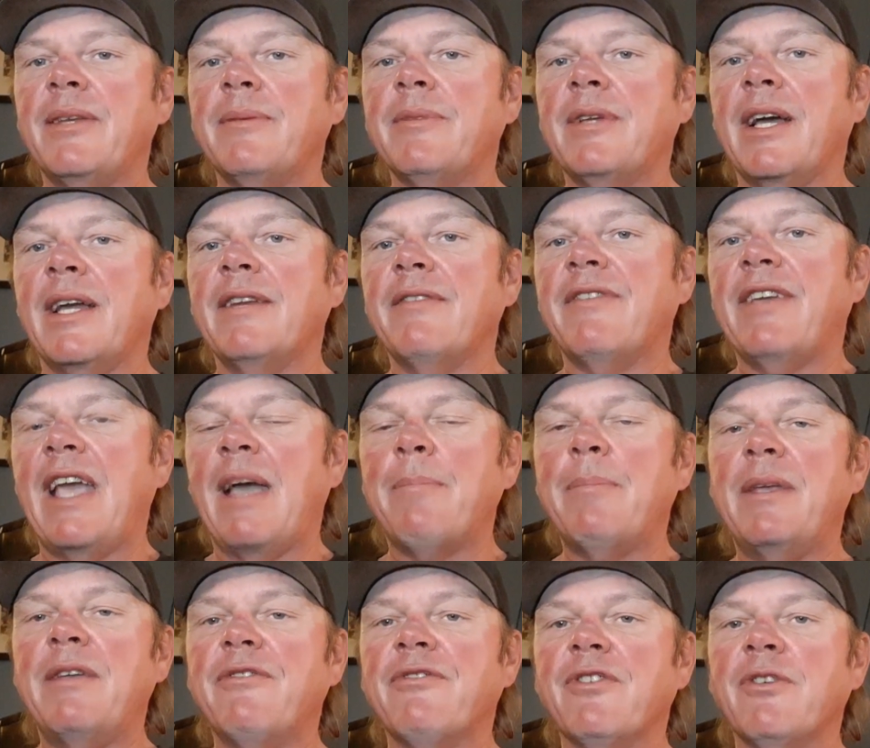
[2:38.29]
kind of kept
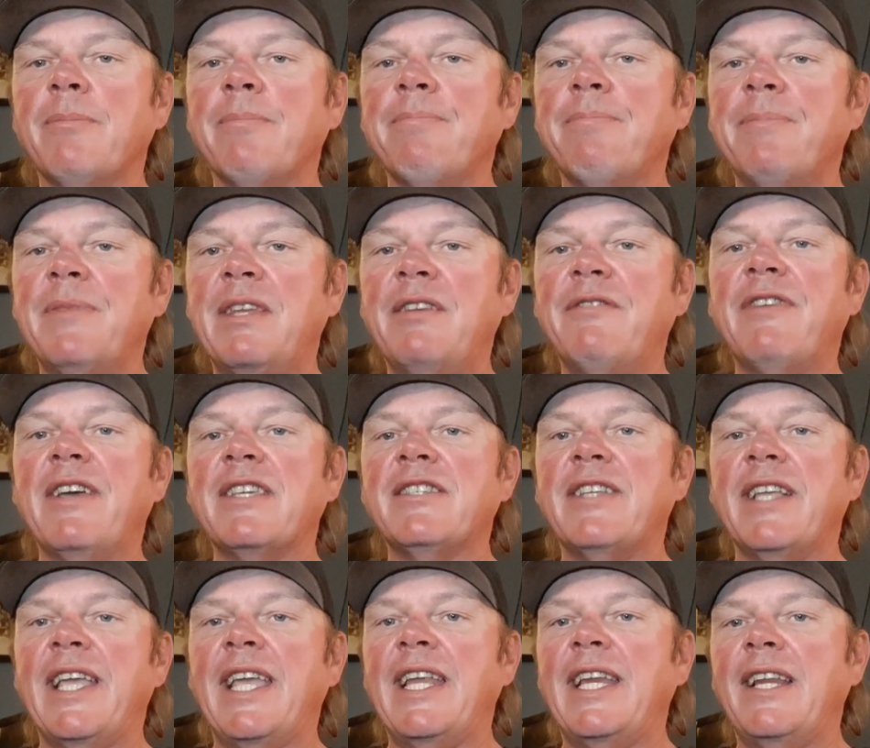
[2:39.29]
me from
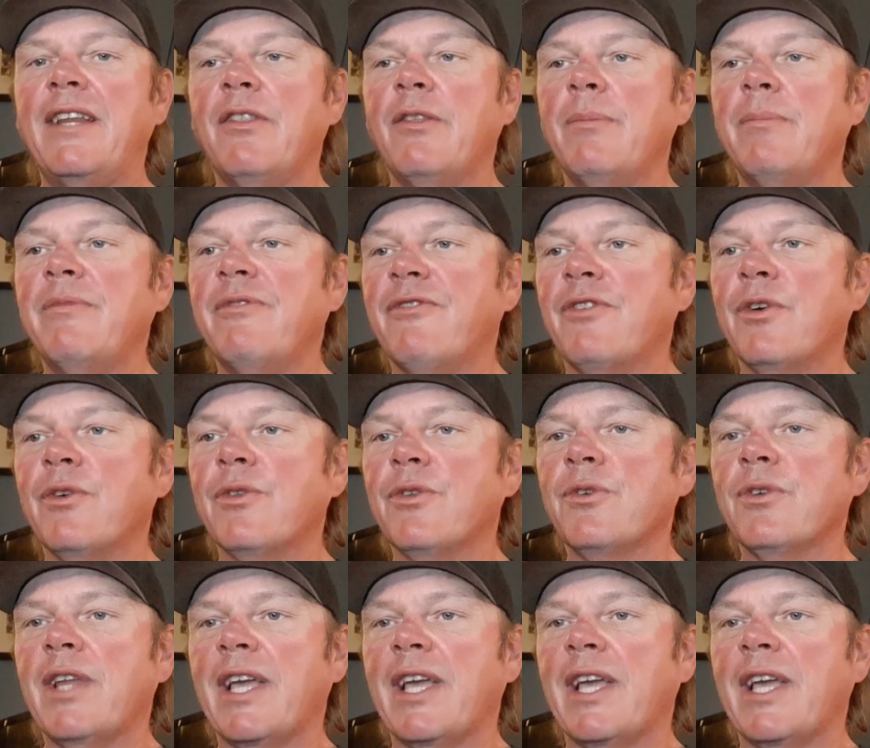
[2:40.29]
investigating them further.